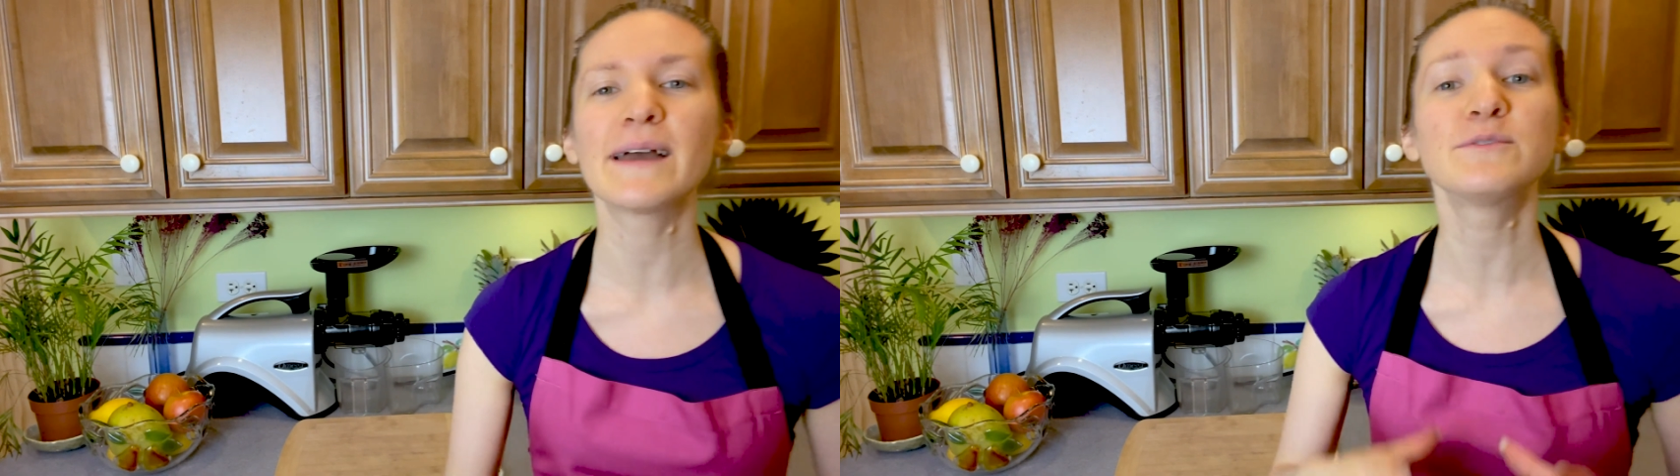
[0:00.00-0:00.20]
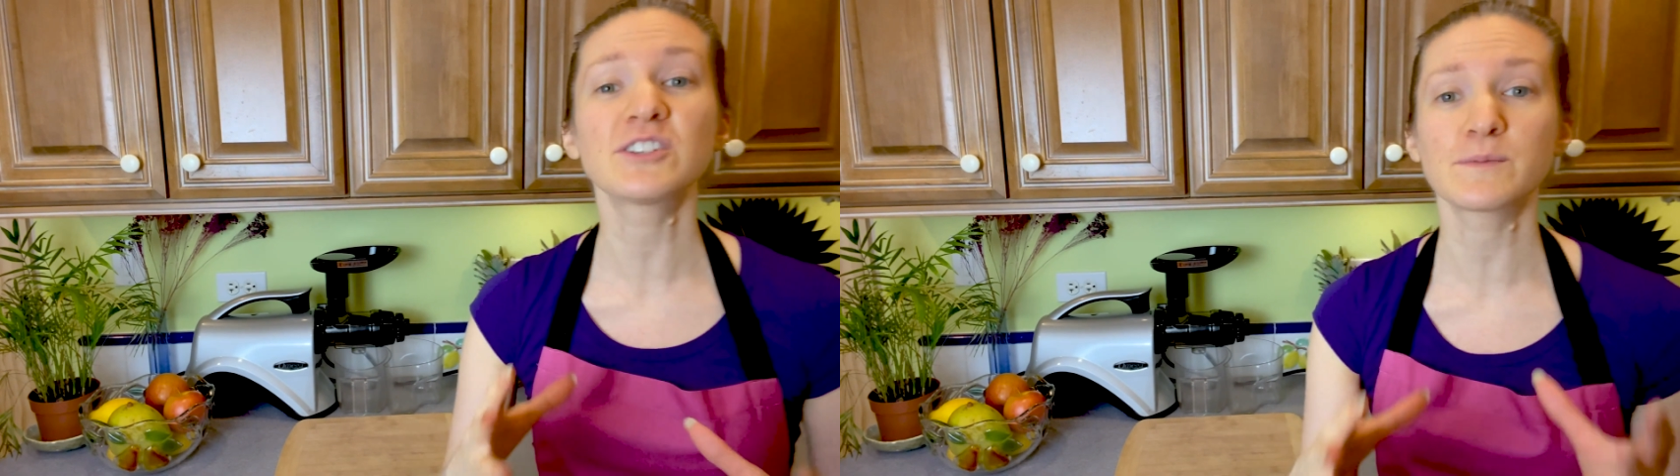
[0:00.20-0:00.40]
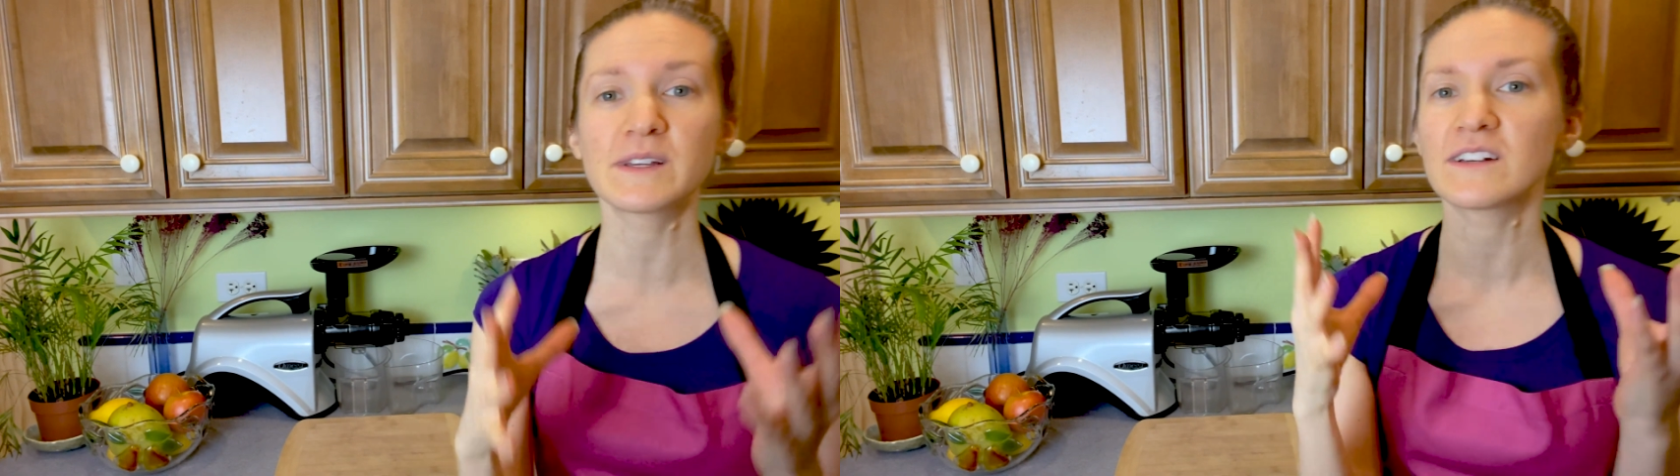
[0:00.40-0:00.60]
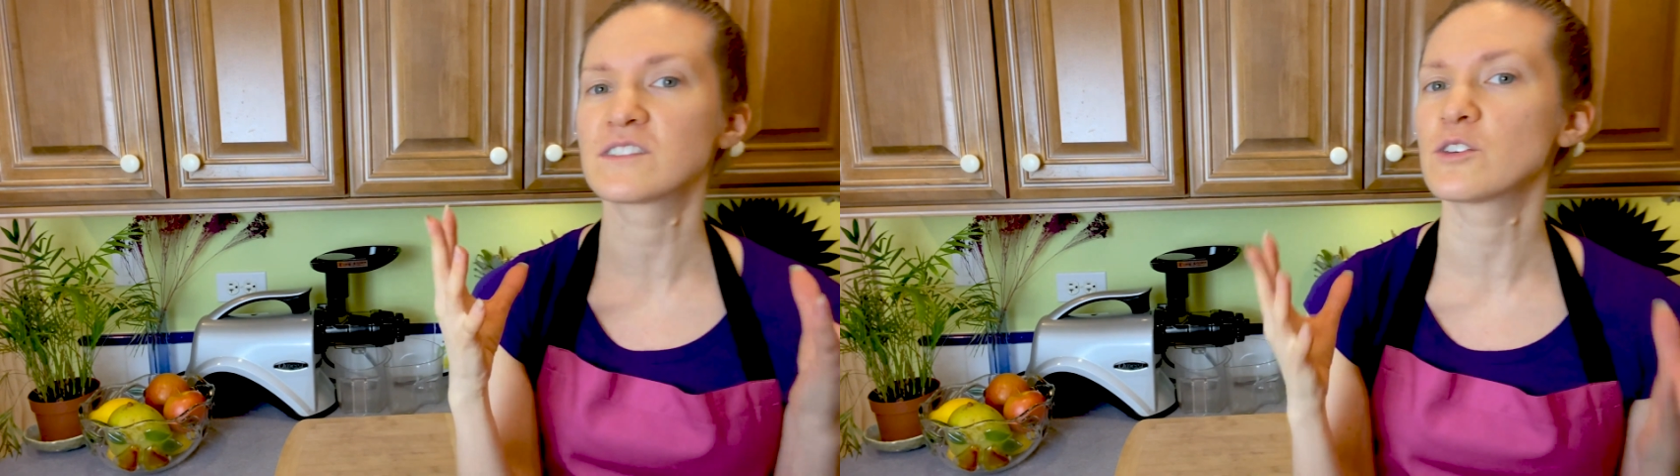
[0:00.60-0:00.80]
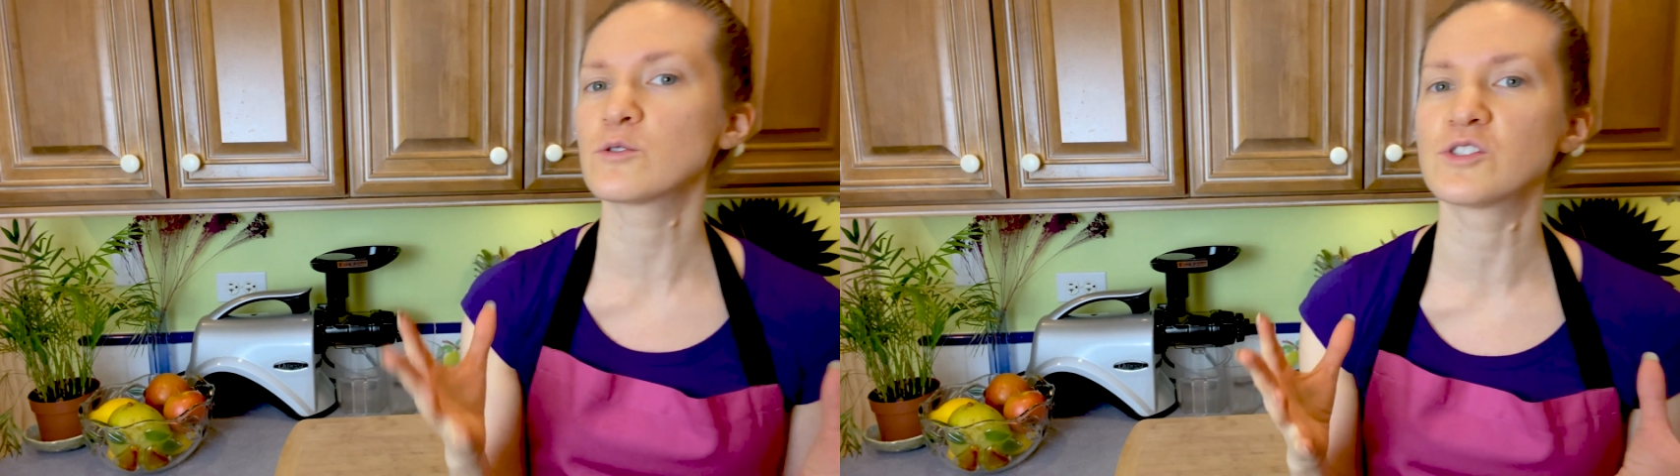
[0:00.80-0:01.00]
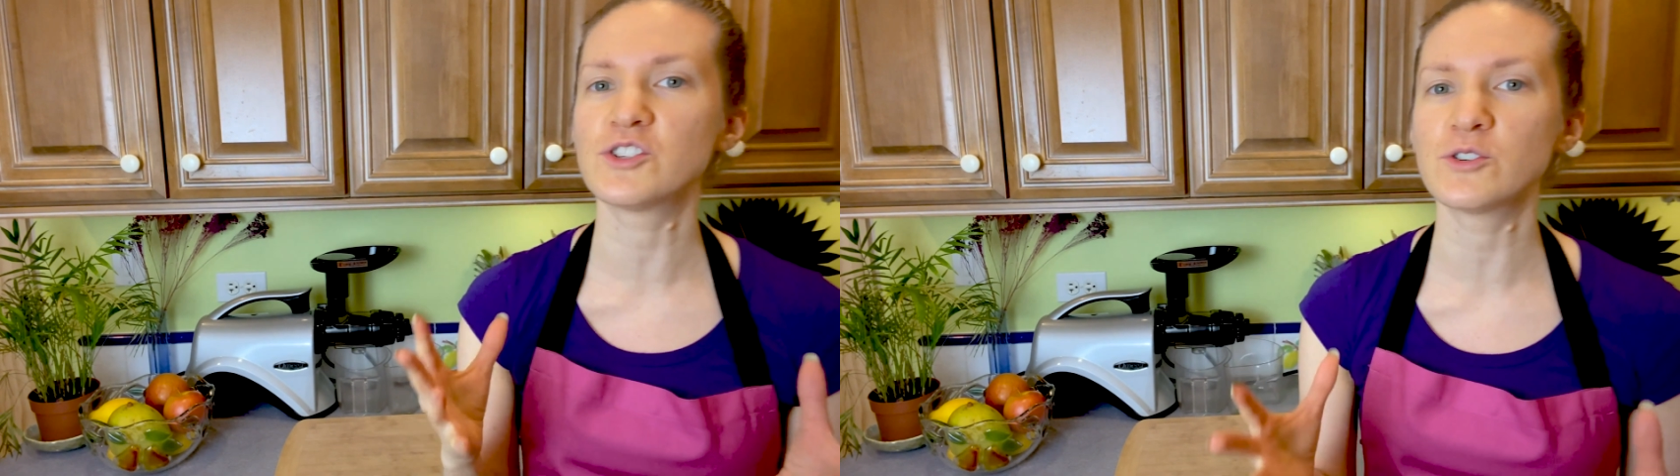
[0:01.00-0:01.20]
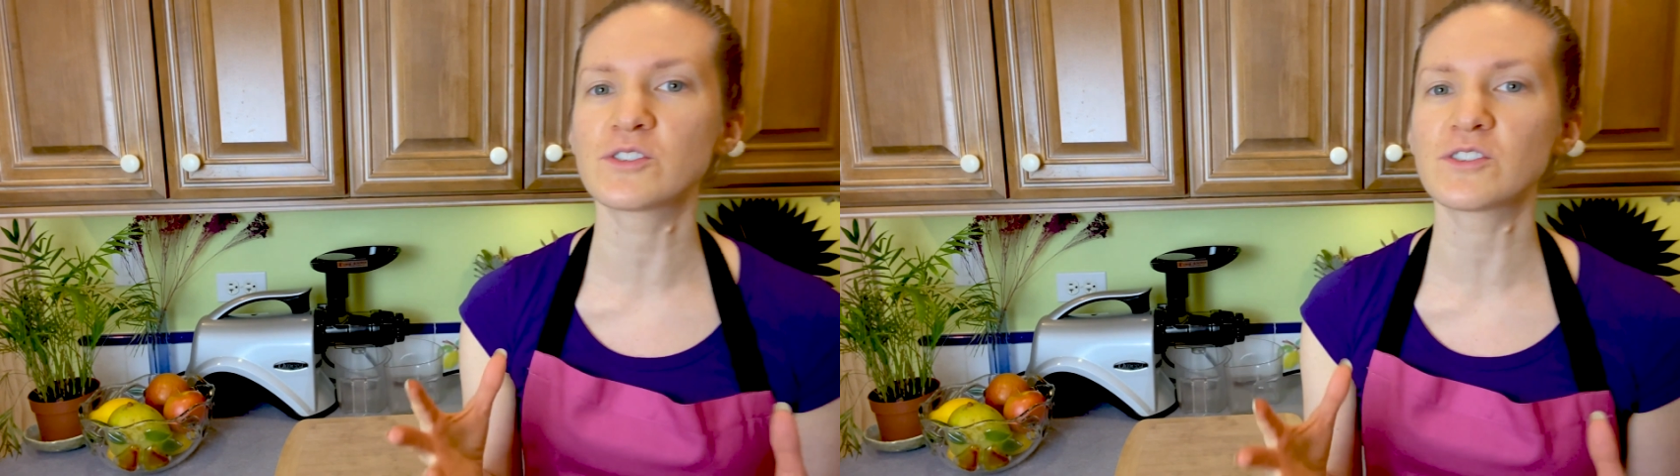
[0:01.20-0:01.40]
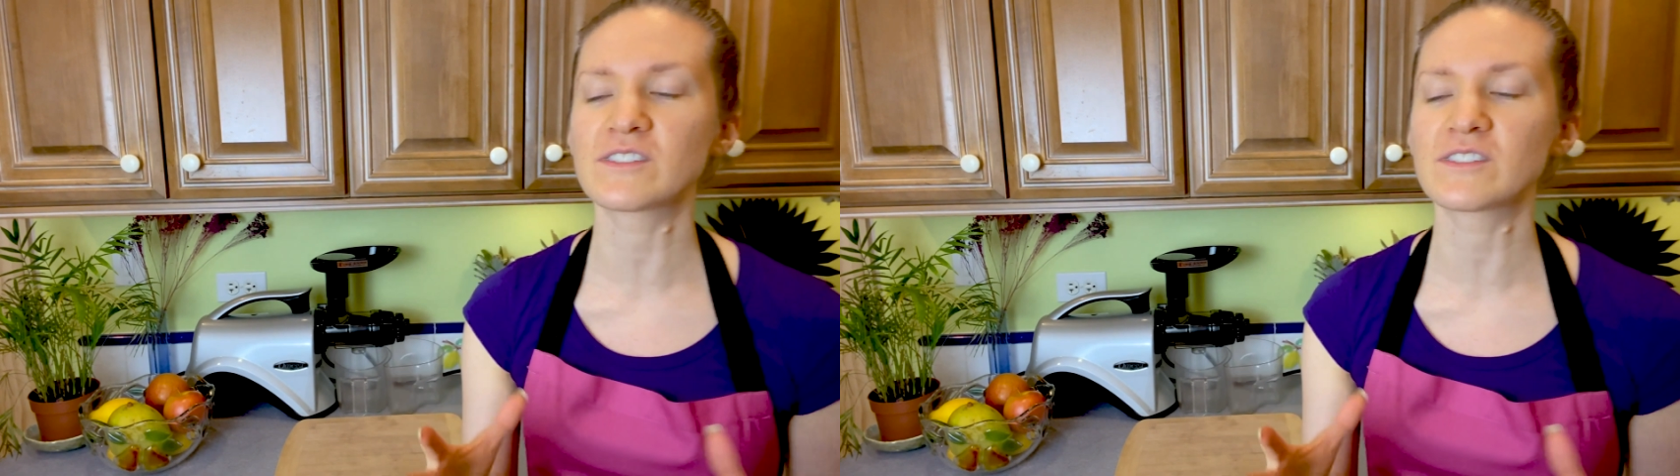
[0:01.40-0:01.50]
just because those juicers